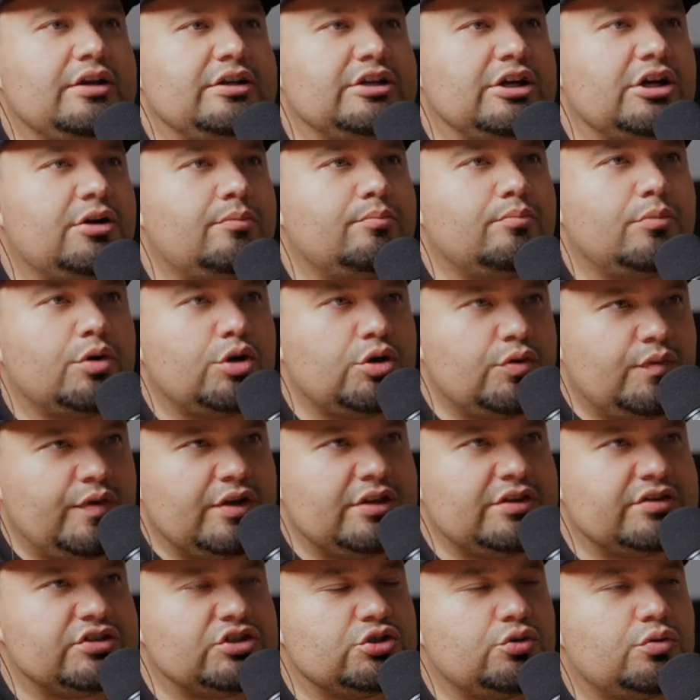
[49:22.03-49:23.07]
to help
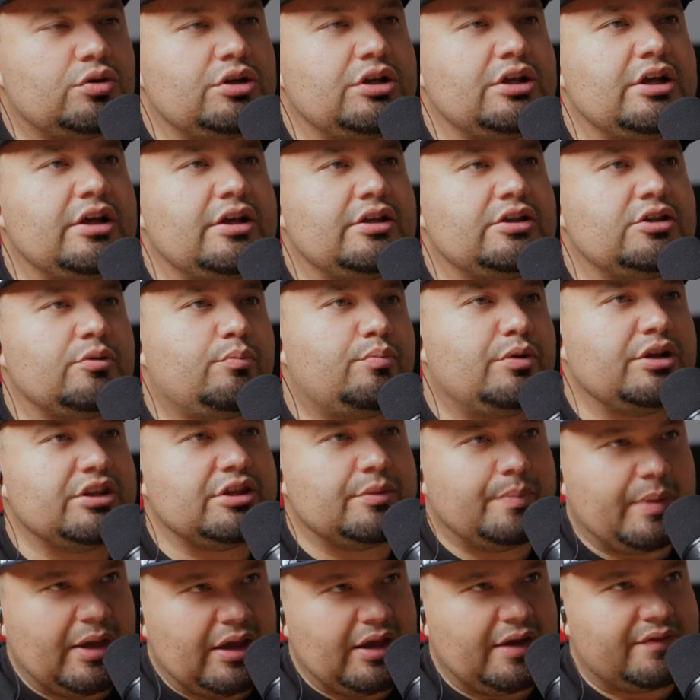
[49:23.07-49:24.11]
motivate the story to
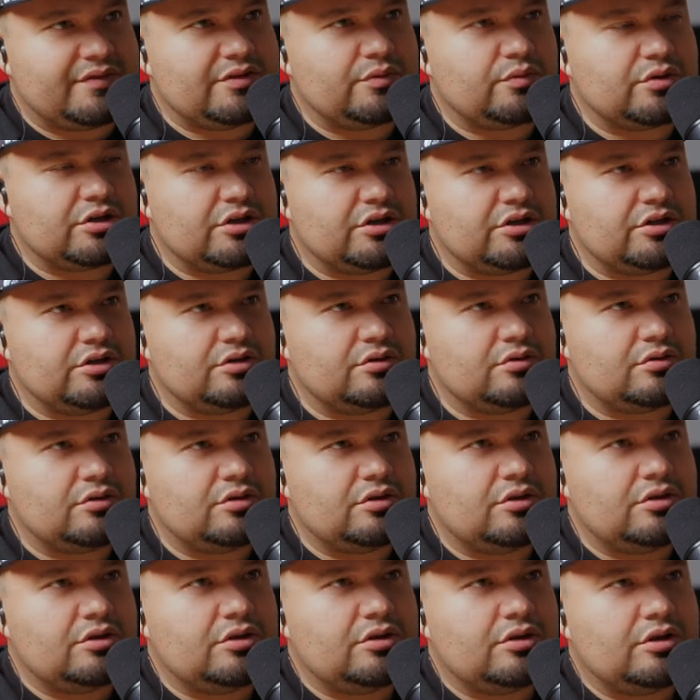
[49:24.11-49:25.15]
bring the payoffs that we're going to do.
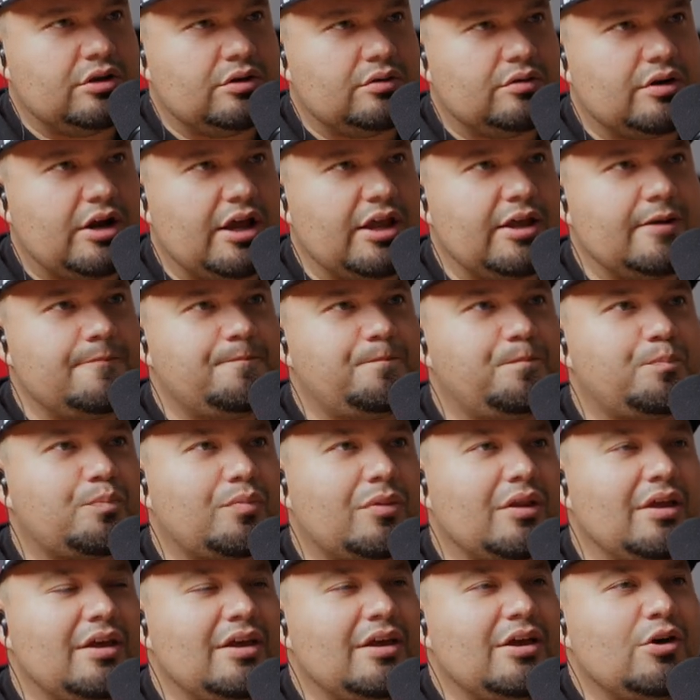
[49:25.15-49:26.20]
Mm-hmm. Right?
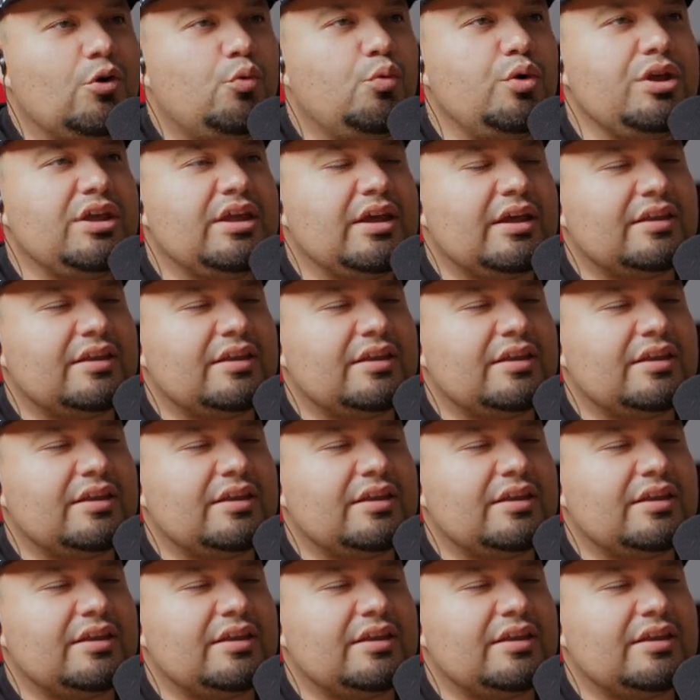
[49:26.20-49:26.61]
Yeah. We